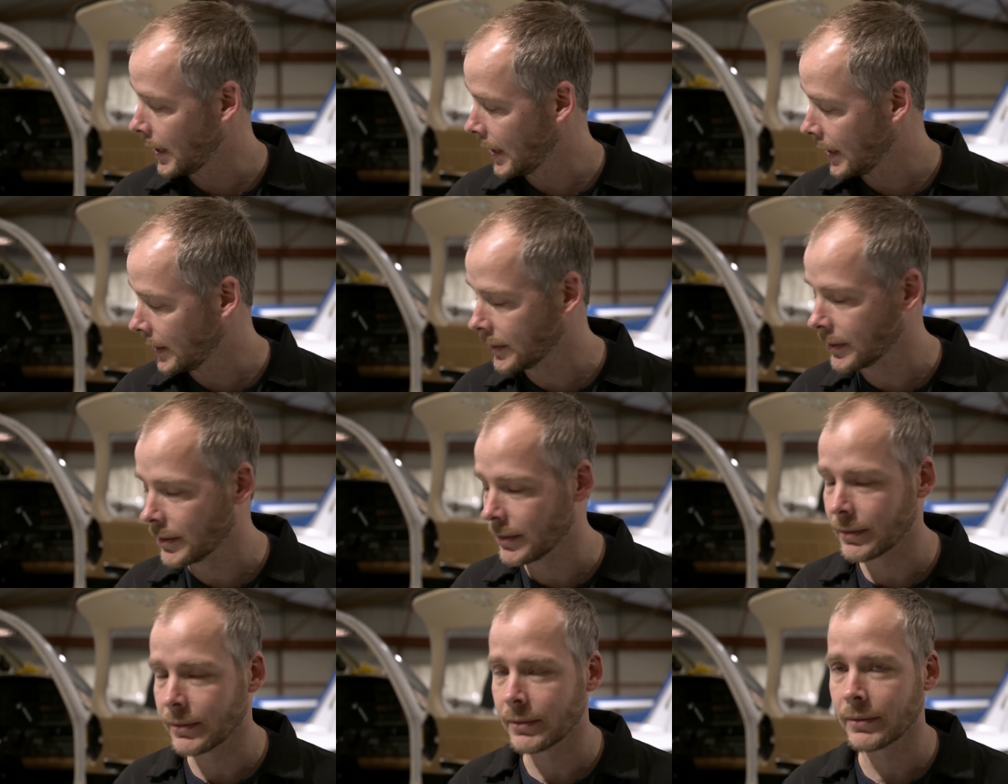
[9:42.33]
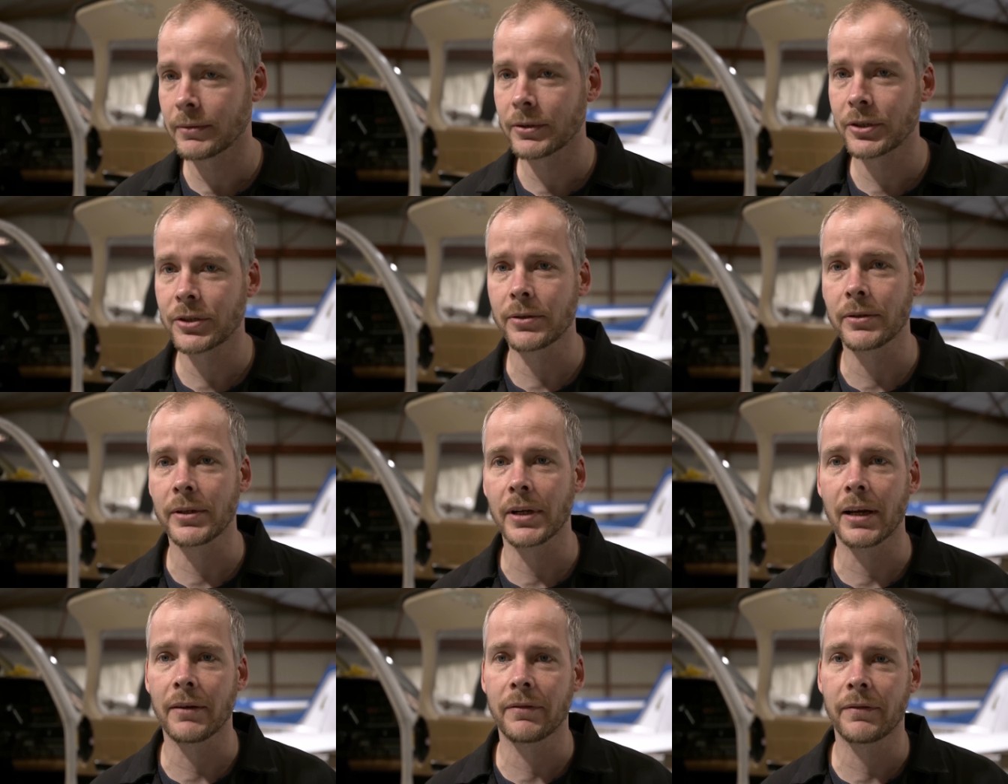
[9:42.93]
And
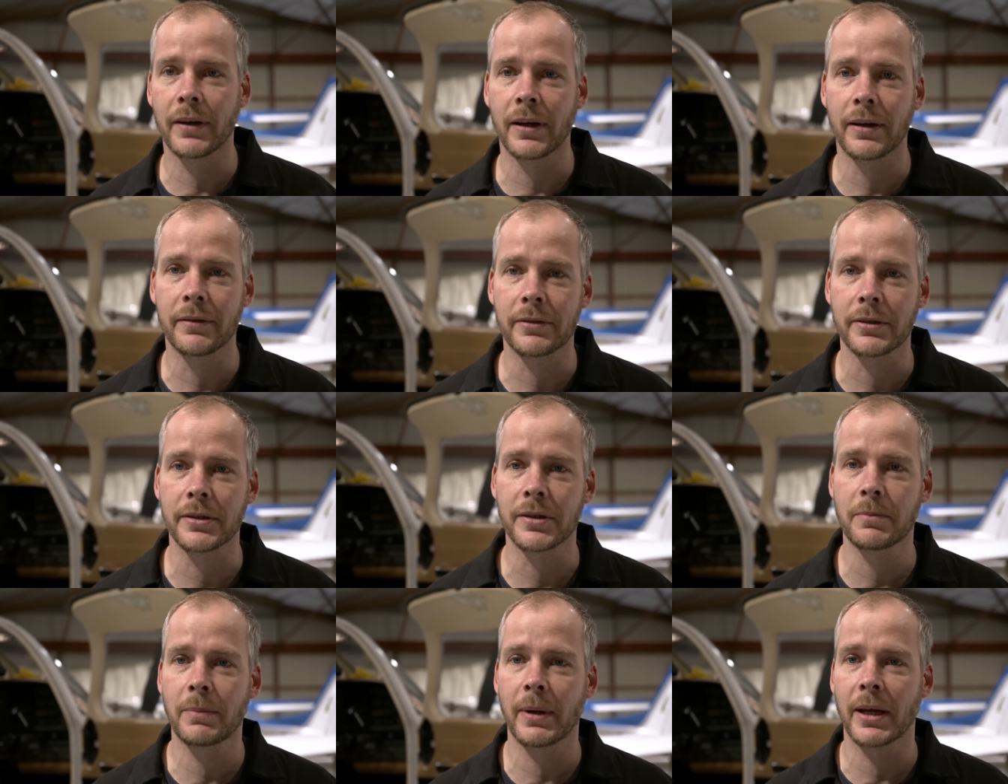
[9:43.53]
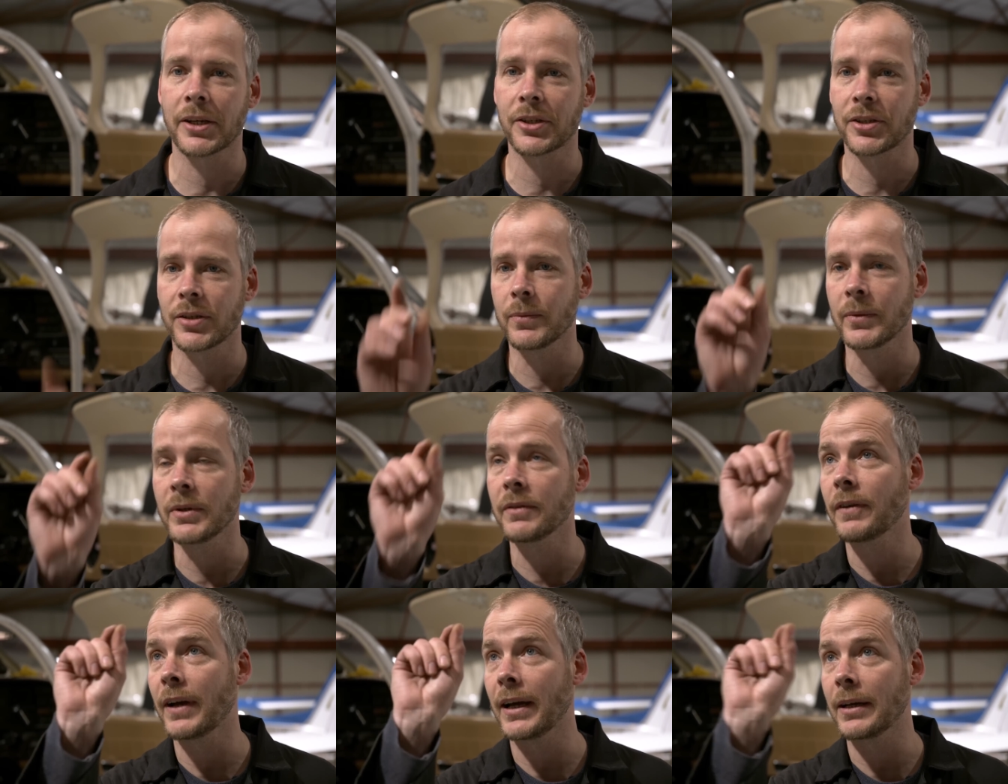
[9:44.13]
sure enough, further inspection,
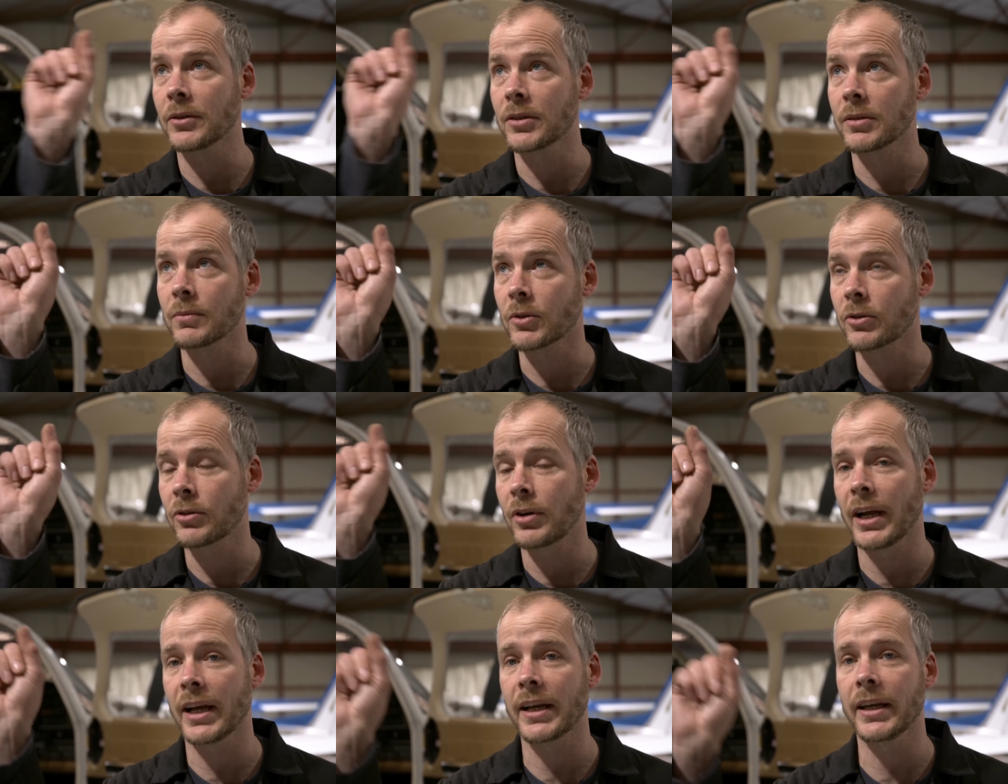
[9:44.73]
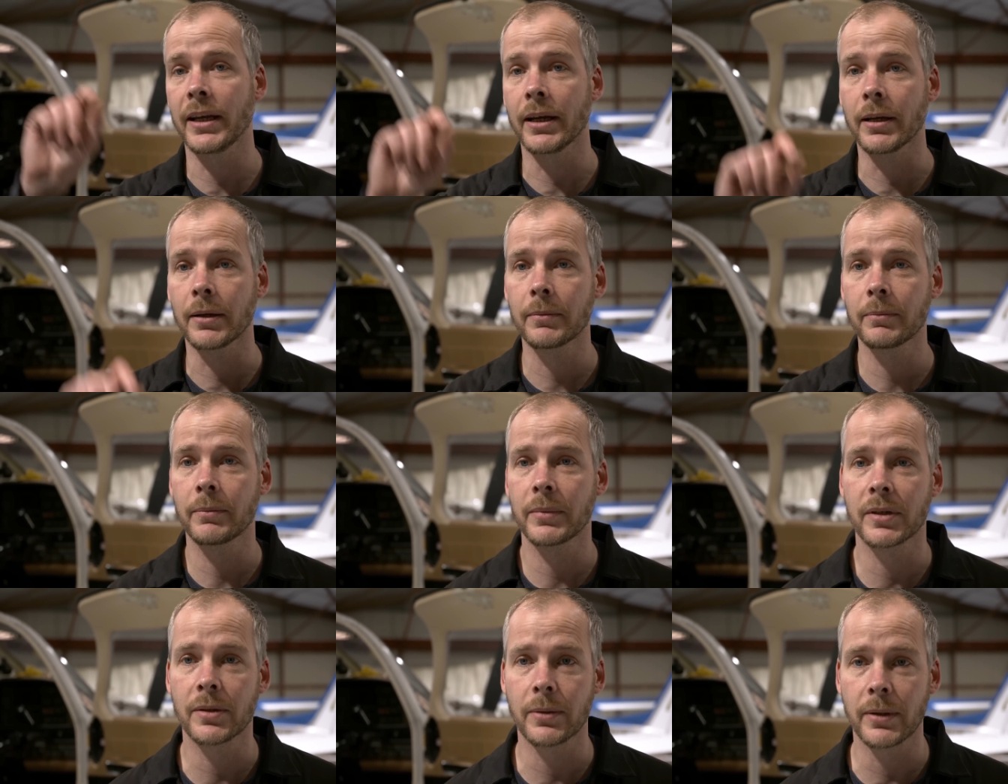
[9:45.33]
we found some cracking
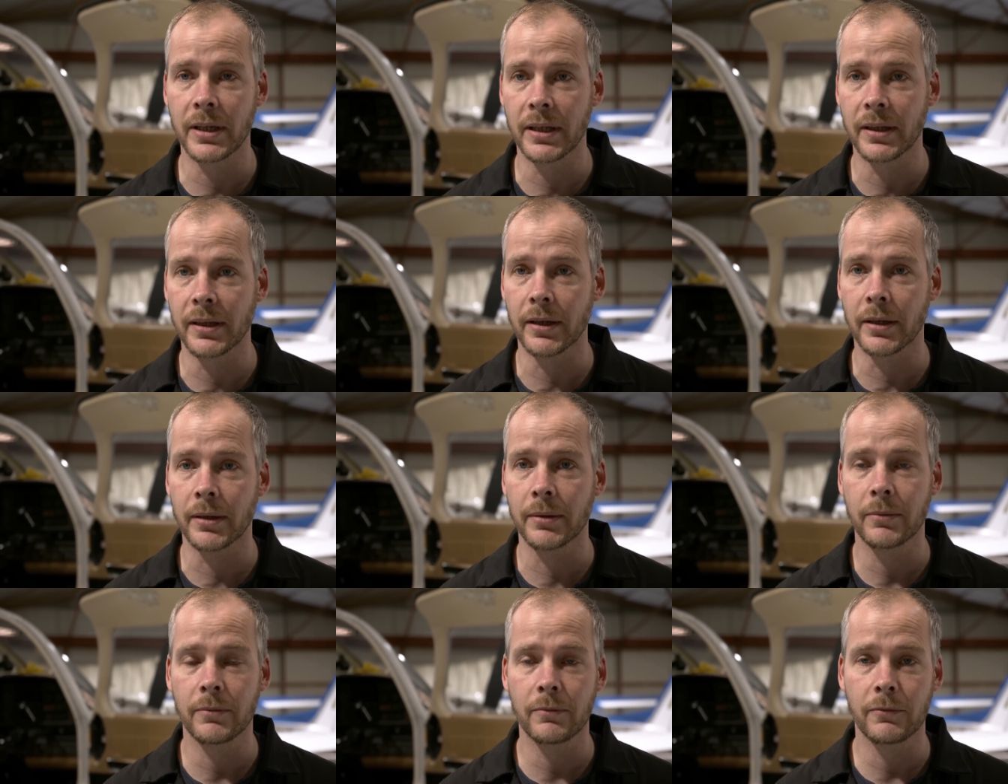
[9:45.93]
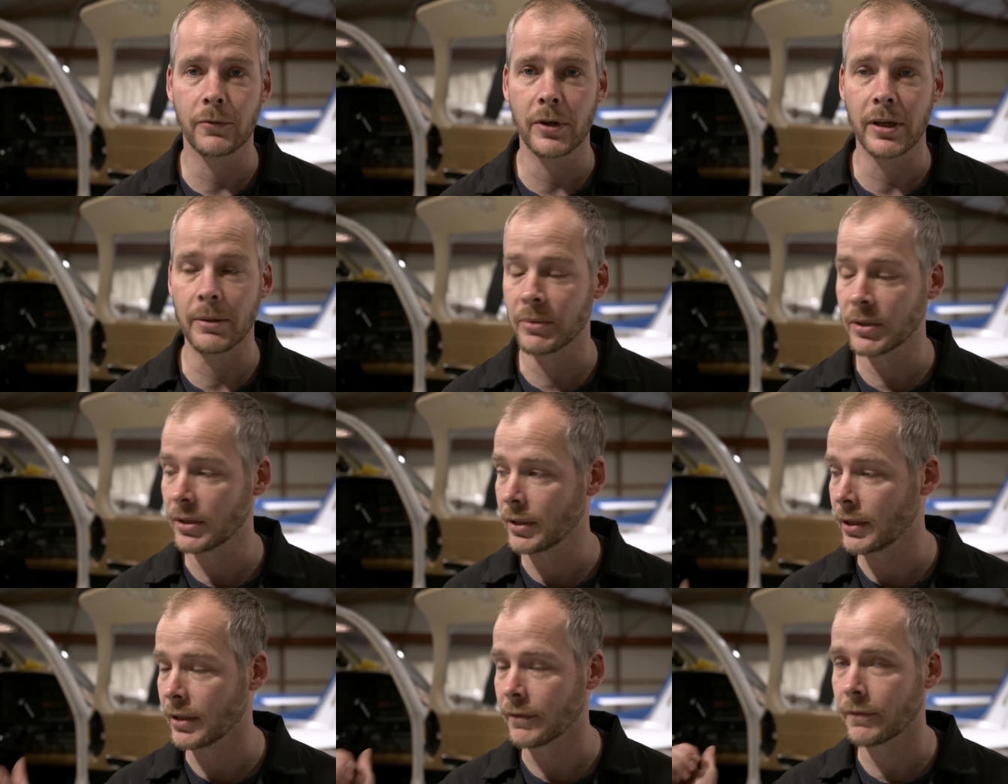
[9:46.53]
between the
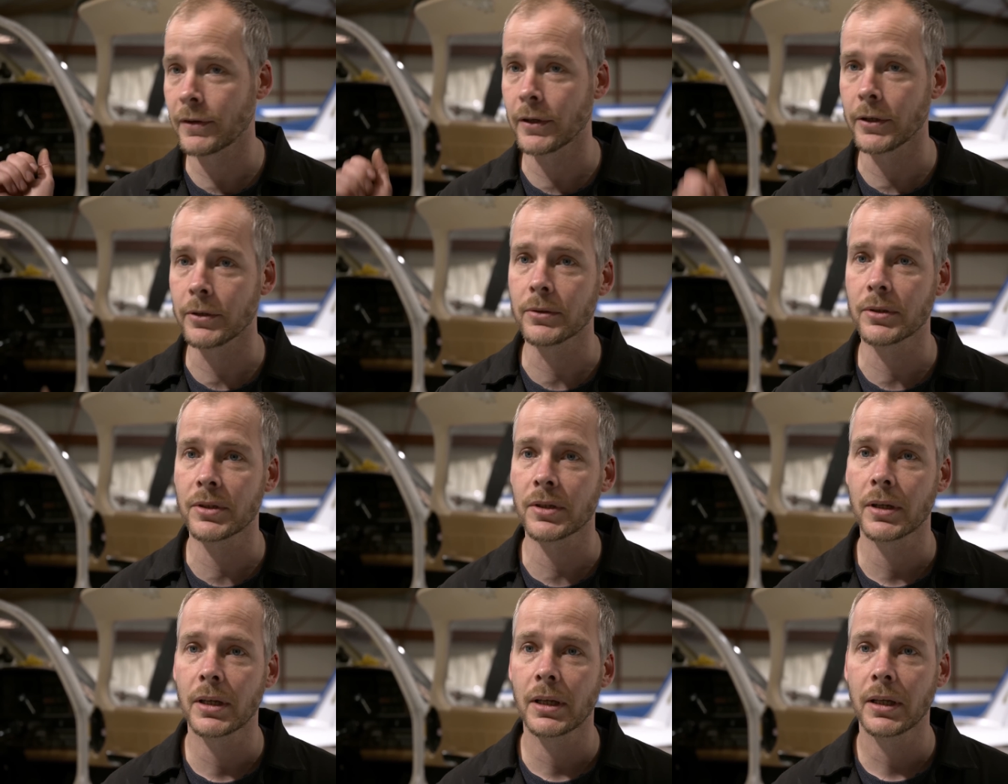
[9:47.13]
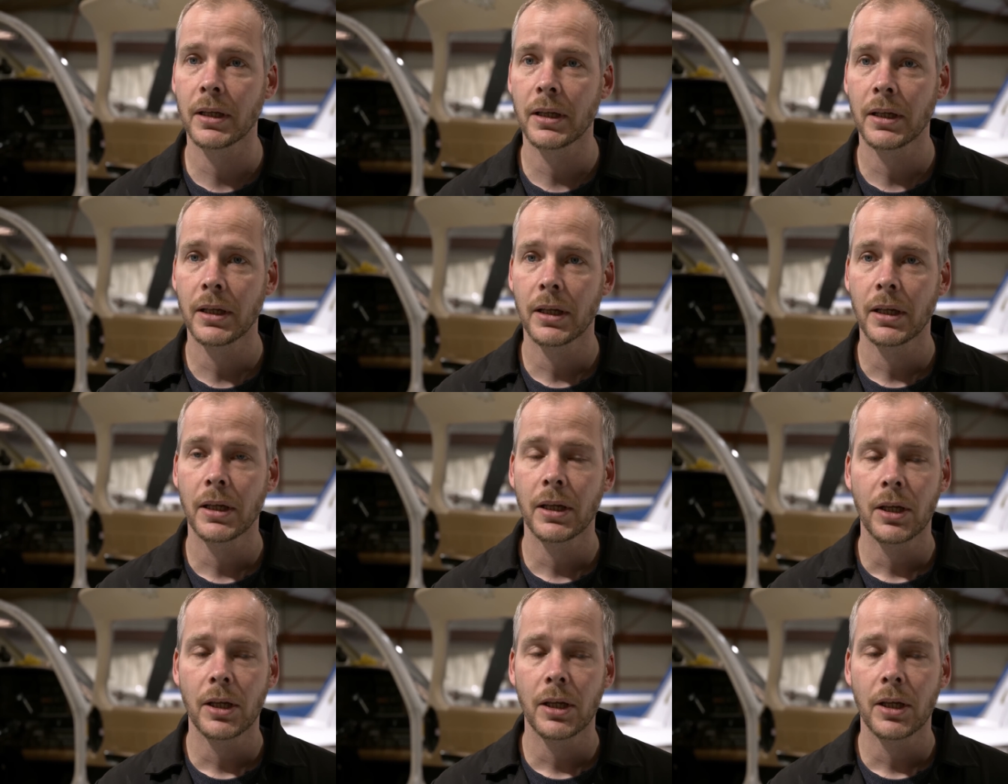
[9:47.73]
ribs and the flutes. Right.